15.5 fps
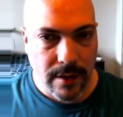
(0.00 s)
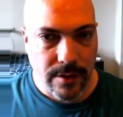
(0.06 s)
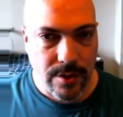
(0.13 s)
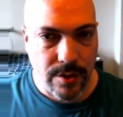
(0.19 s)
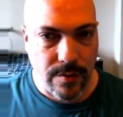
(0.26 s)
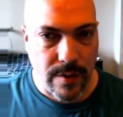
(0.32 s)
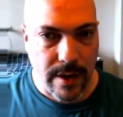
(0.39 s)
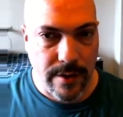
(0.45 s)

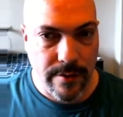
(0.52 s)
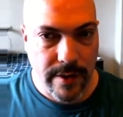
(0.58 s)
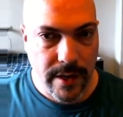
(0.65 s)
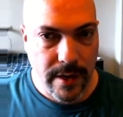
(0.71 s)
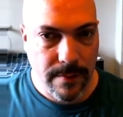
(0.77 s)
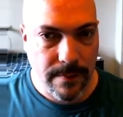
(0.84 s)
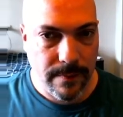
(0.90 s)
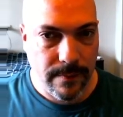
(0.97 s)

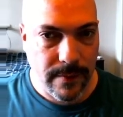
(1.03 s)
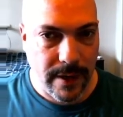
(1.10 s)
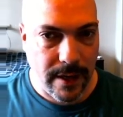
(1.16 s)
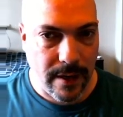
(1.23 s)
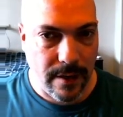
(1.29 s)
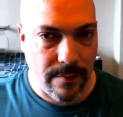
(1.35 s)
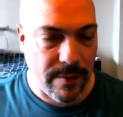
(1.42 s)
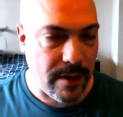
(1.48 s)
200,
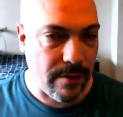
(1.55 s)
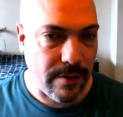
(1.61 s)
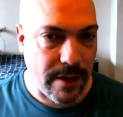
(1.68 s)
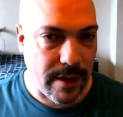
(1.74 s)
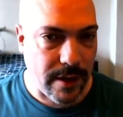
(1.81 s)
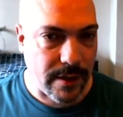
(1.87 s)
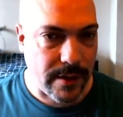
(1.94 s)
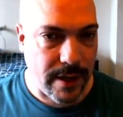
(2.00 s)
and we don't
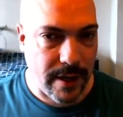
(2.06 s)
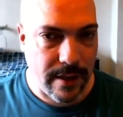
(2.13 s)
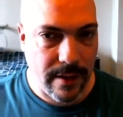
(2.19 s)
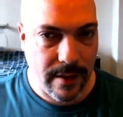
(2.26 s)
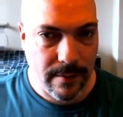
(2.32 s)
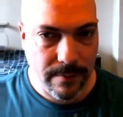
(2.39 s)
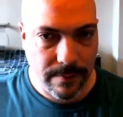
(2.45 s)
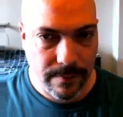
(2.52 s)
need to say
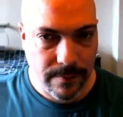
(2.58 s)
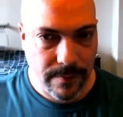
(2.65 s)
anything.